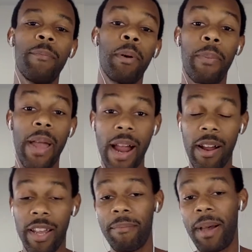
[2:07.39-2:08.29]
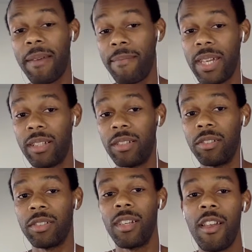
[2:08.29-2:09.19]
preparing my
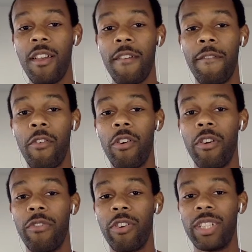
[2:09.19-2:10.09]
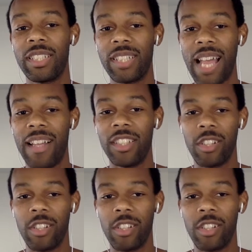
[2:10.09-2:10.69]
meals for this challenge.